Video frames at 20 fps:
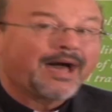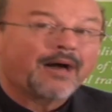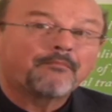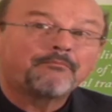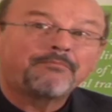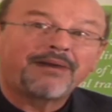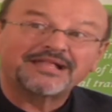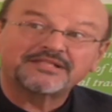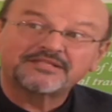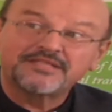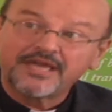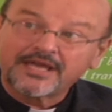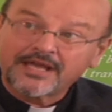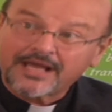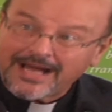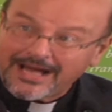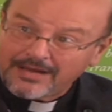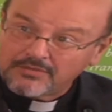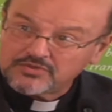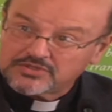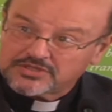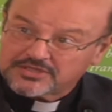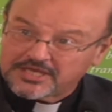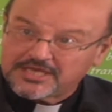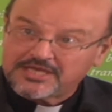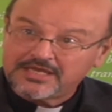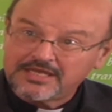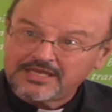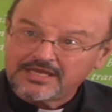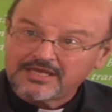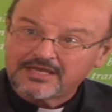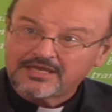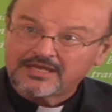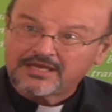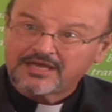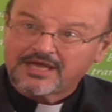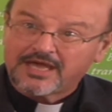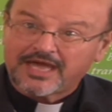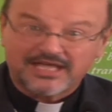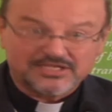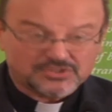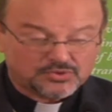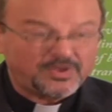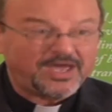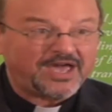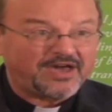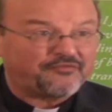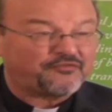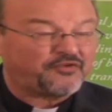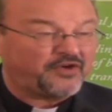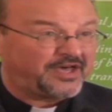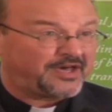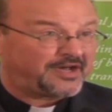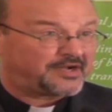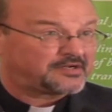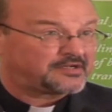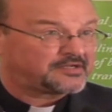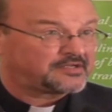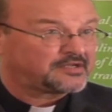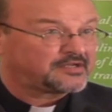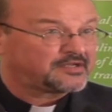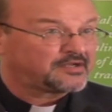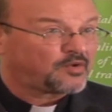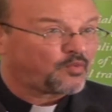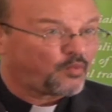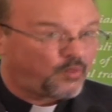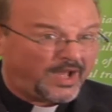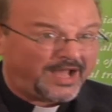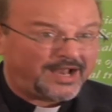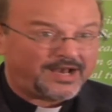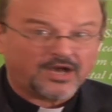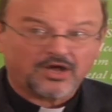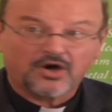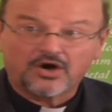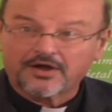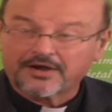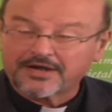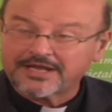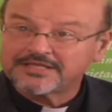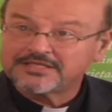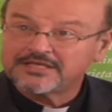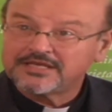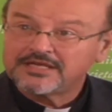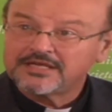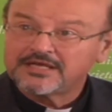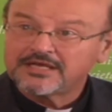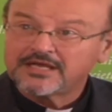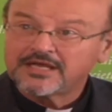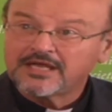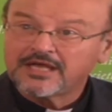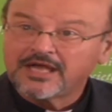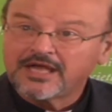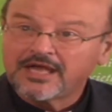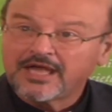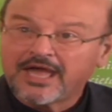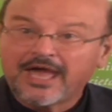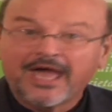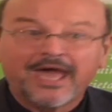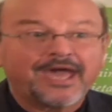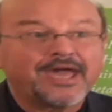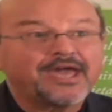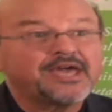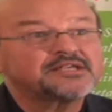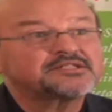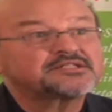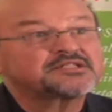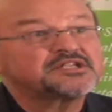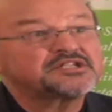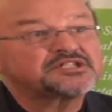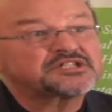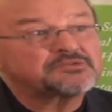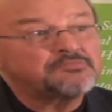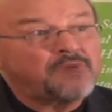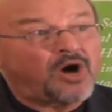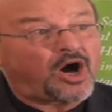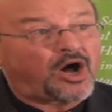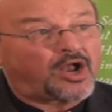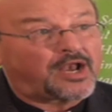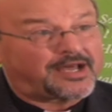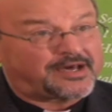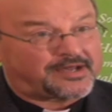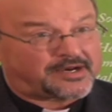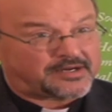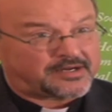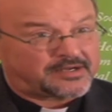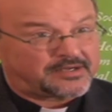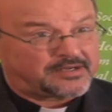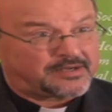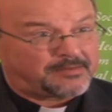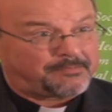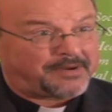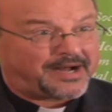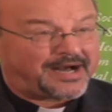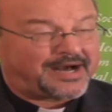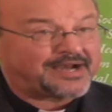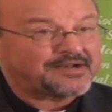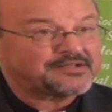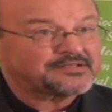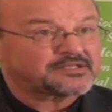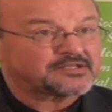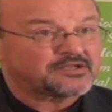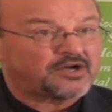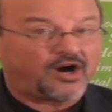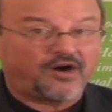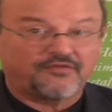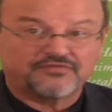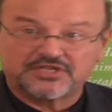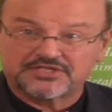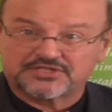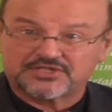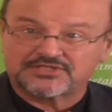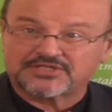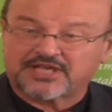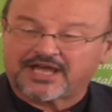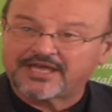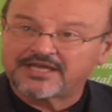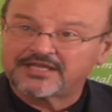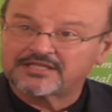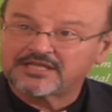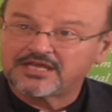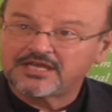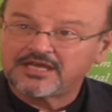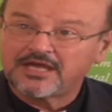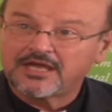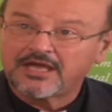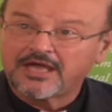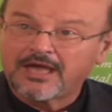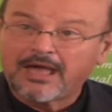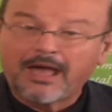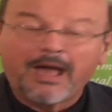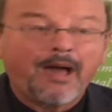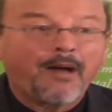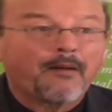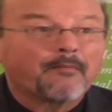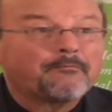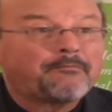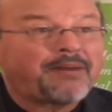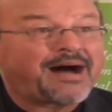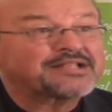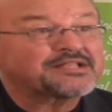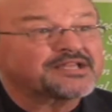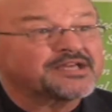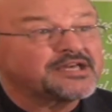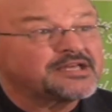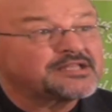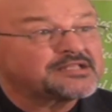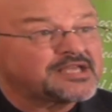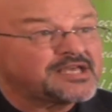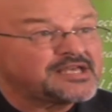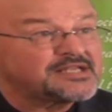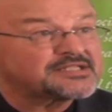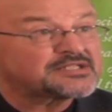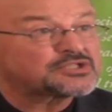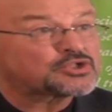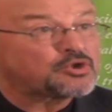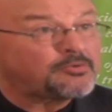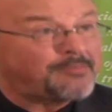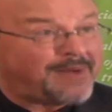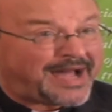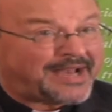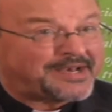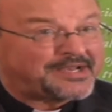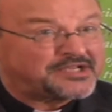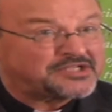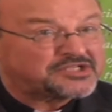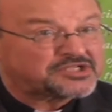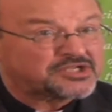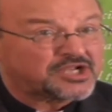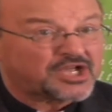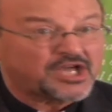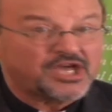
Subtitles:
But the county, as we have heard well already, is the smaller part of the society, but it is to manage